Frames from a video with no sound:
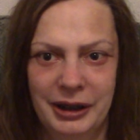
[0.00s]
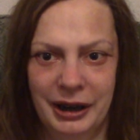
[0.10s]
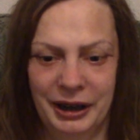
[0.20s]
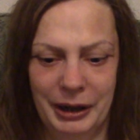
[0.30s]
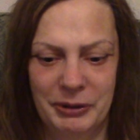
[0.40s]

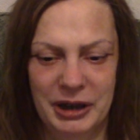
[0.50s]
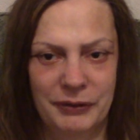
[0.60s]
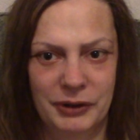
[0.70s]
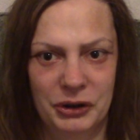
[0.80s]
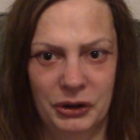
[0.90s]
and I was
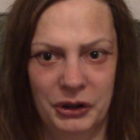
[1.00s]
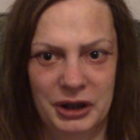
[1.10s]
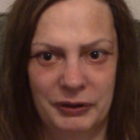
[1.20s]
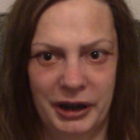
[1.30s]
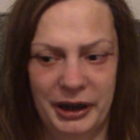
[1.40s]
given the choice
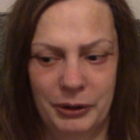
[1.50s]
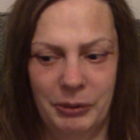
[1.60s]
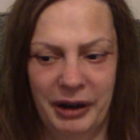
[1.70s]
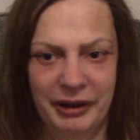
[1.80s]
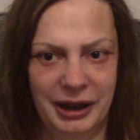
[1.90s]
of either
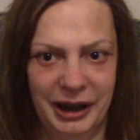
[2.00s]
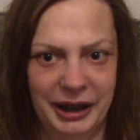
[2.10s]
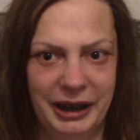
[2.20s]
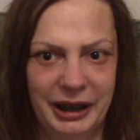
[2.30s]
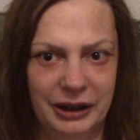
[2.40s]
wearing high
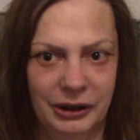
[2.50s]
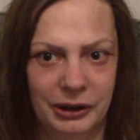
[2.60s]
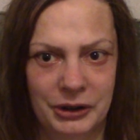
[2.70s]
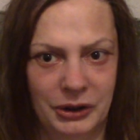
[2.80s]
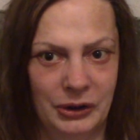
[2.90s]

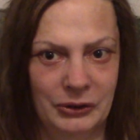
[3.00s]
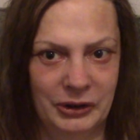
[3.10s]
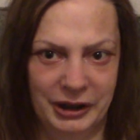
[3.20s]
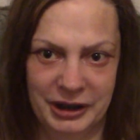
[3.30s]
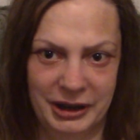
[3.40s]
heels or
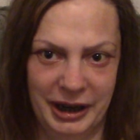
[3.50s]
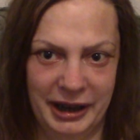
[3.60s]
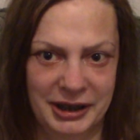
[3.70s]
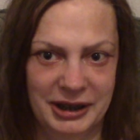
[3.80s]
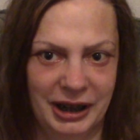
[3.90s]
a
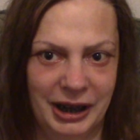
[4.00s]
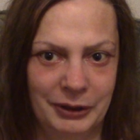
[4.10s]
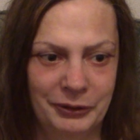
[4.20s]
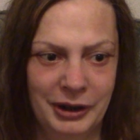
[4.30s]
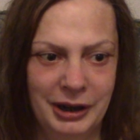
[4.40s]
headscarf,